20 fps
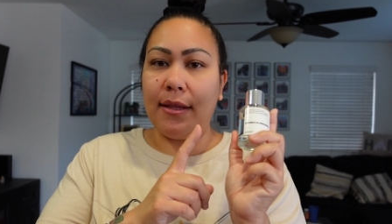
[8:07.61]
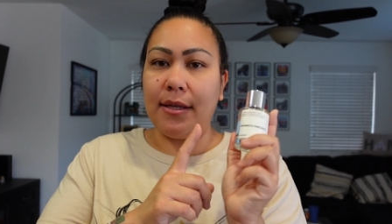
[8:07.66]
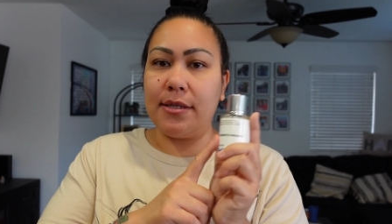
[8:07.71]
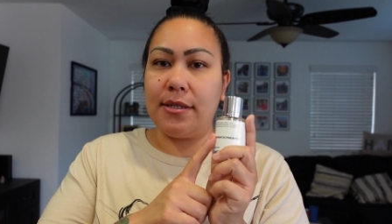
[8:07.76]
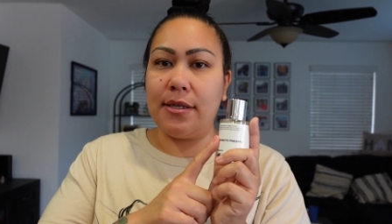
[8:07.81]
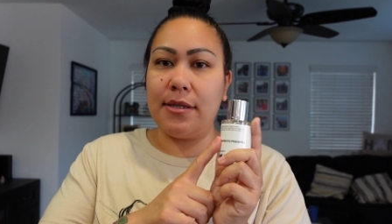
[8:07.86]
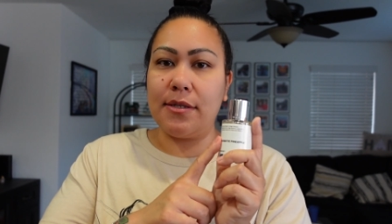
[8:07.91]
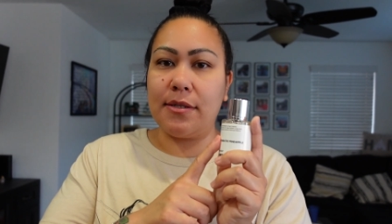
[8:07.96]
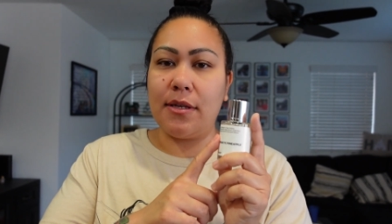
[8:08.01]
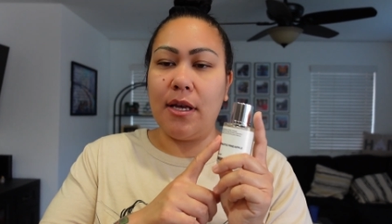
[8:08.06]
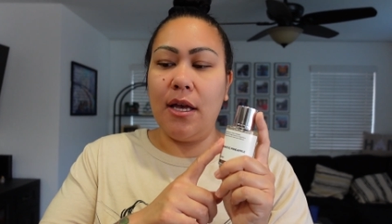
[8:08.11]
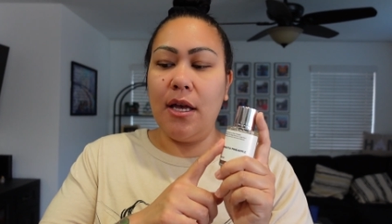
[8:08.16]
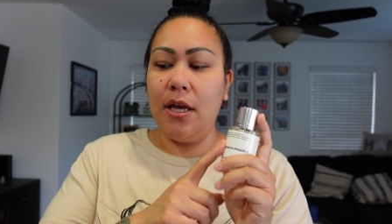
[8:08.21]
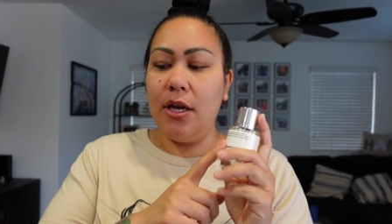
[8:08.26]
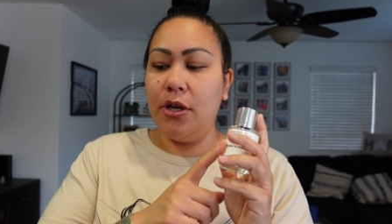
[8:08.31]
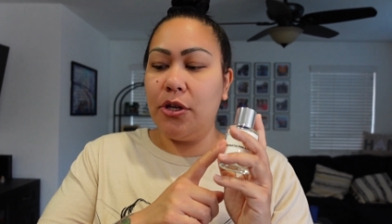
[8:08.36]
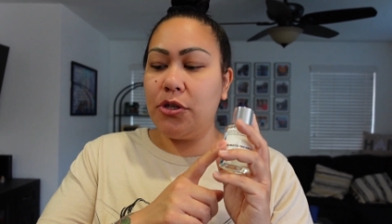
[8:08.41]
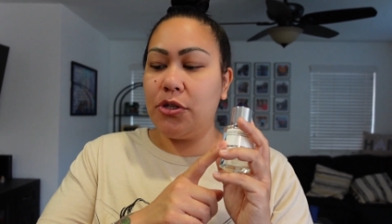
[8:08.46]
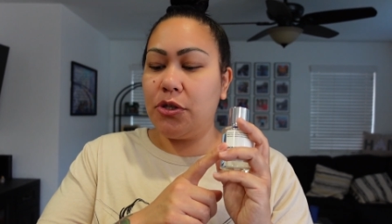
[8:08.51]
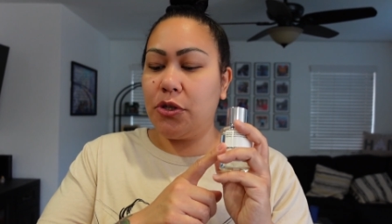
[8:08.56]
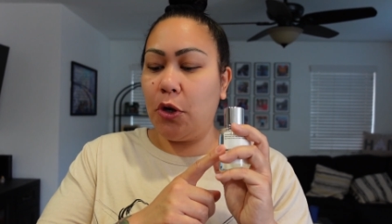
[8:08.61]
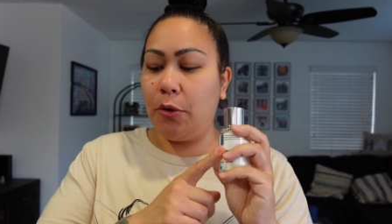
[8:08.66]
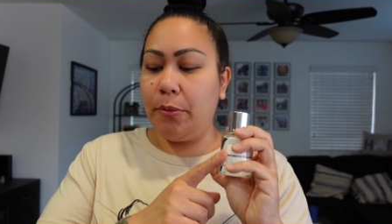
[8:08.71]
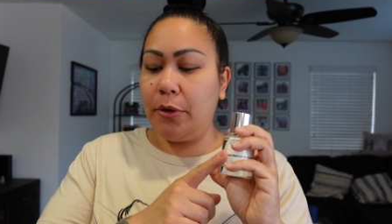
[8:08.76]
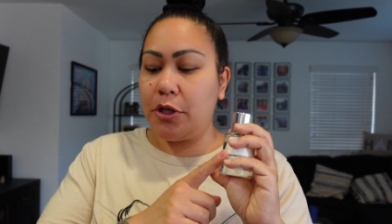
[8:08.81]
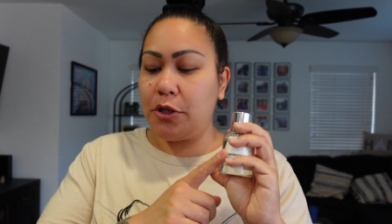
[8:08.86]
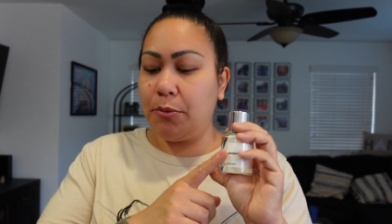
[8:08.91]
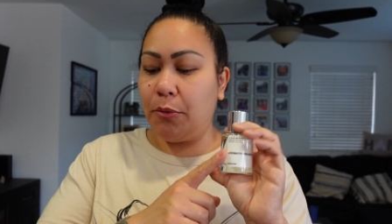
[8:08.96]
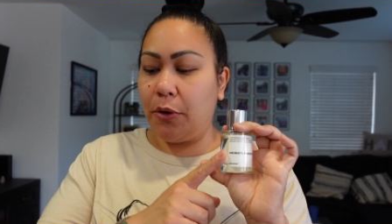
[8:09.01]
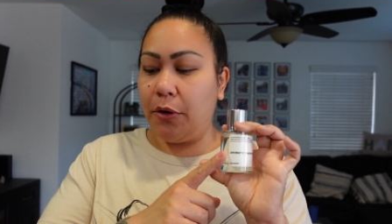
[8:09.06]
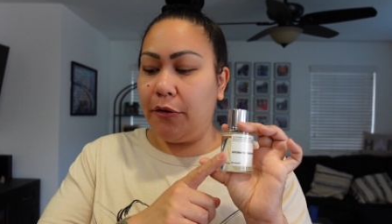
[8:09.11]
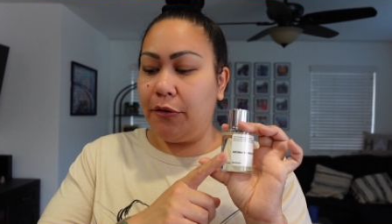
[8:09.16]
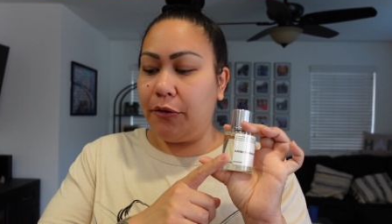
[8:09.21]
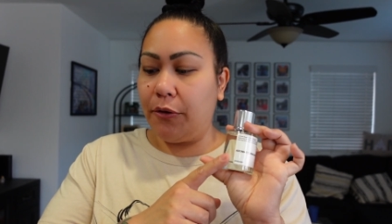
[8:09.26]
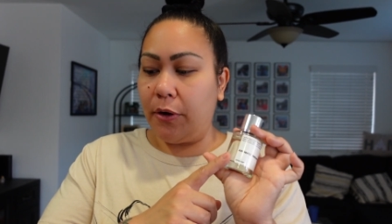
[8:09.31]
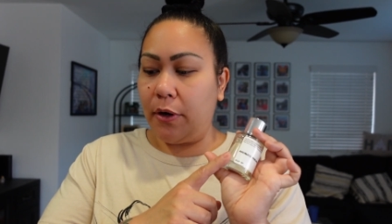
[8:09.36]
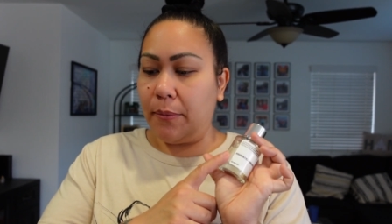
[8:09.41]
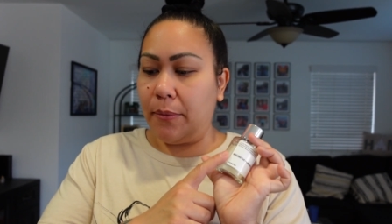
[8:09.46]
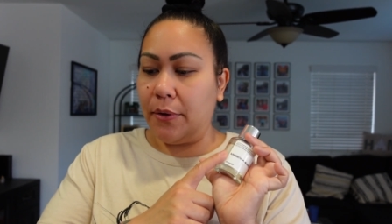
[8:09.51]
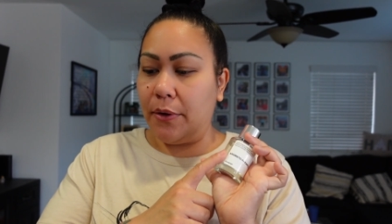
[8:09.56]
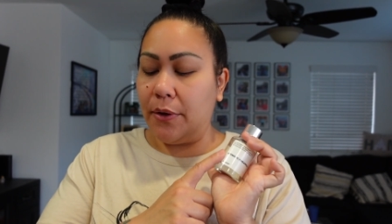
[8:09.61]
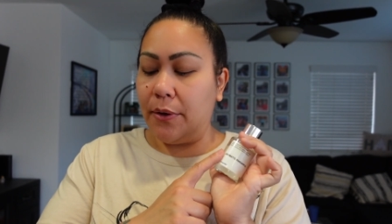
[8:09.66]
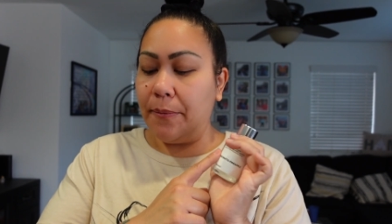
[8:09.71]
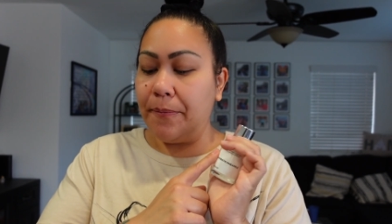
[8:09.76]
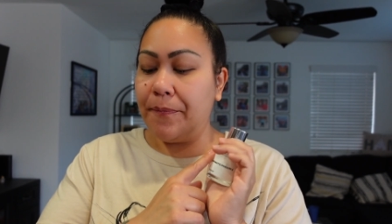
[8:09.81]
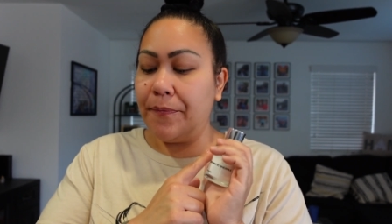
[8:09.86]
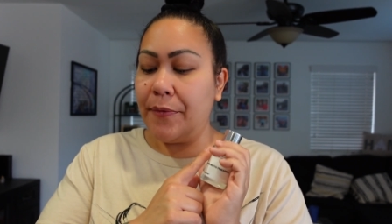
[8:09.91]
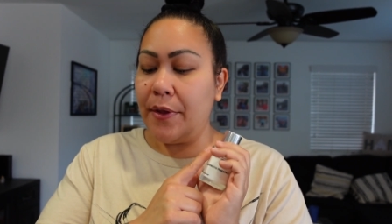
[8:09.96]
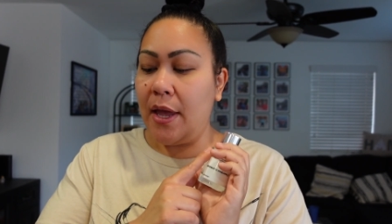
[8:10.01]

this is so much more affordable